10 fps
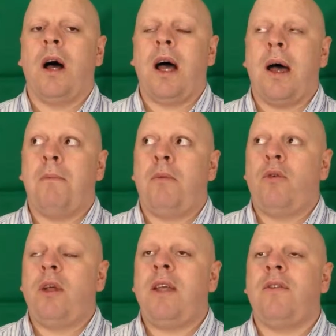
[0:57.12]
a
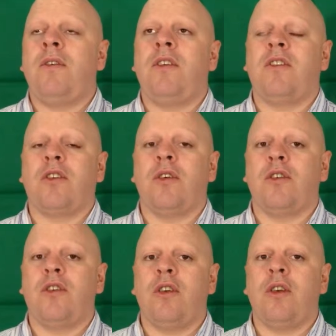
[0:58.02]
brief
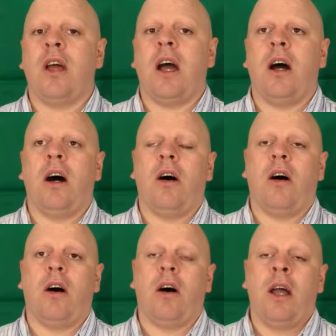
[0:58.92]
discussion
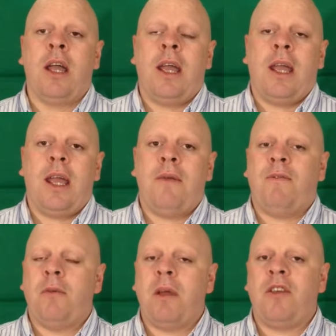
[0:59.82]
or
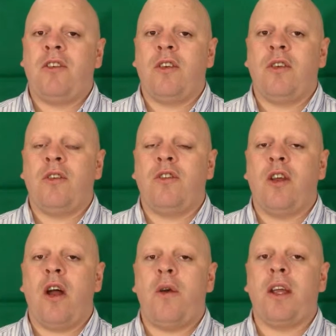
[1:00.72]
information
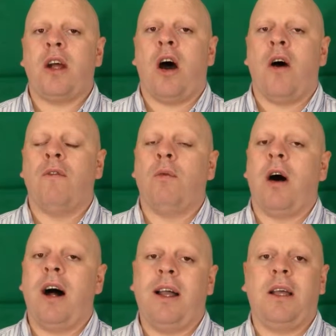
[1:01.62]
sharing of
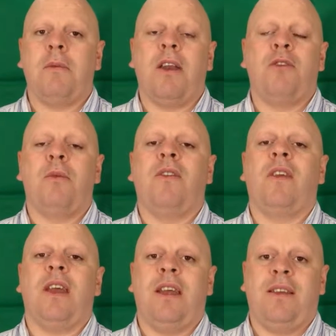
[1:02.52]
what anger
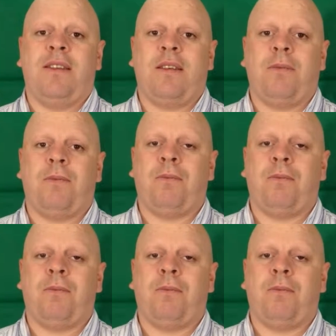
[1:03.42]
management is.